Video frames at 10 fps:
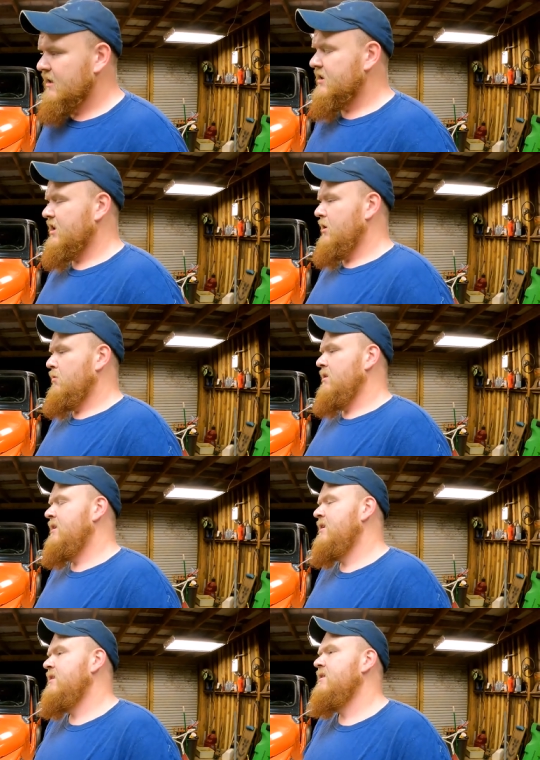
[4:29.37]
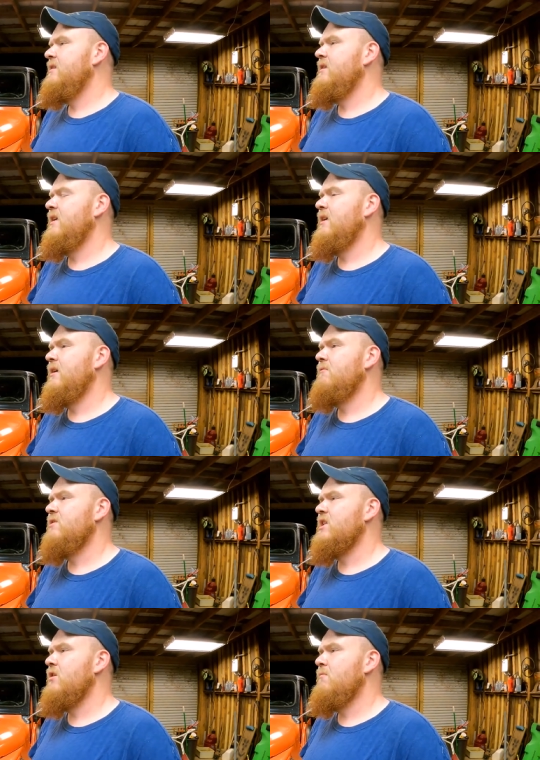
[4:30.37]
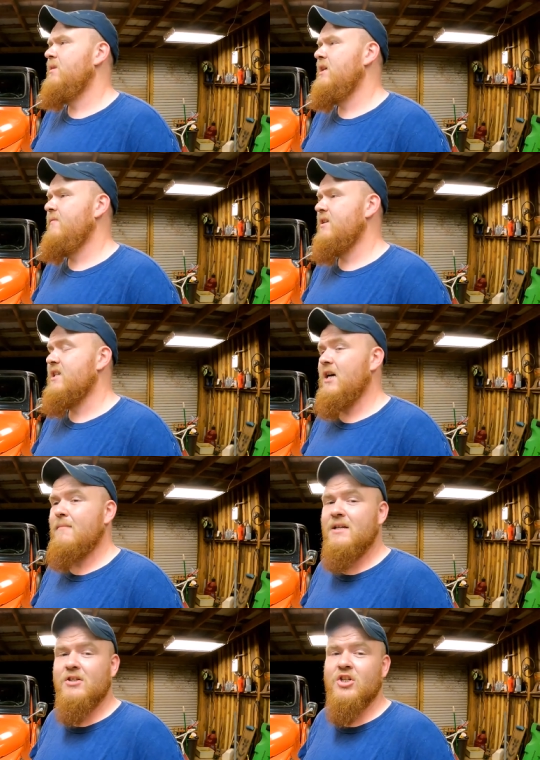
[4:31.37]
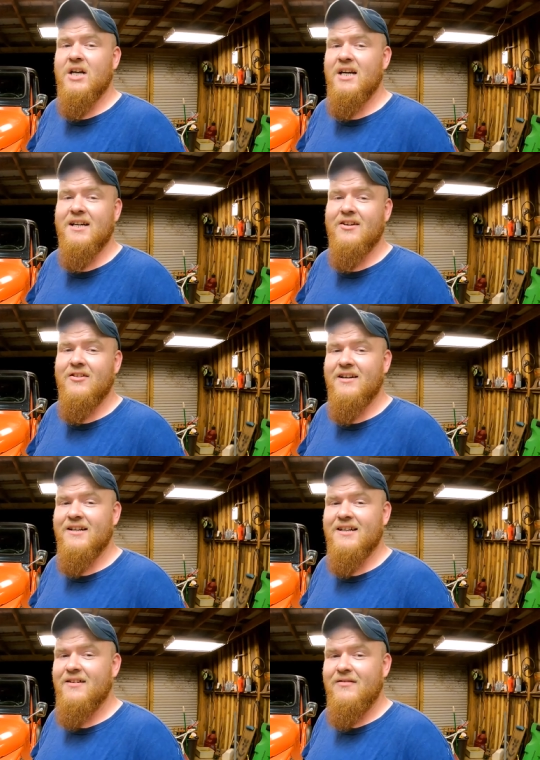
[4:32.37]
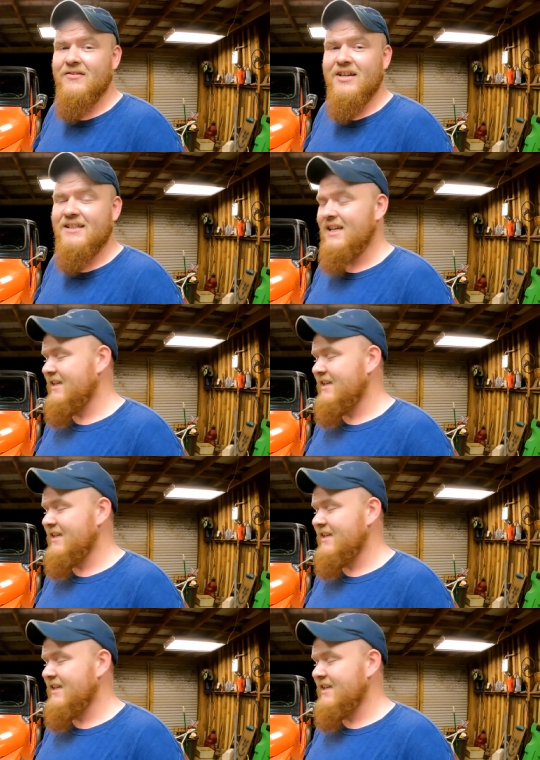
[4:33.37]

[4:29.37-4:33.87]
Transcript: So, uh, which I don't believe a timing chain on it. I don't think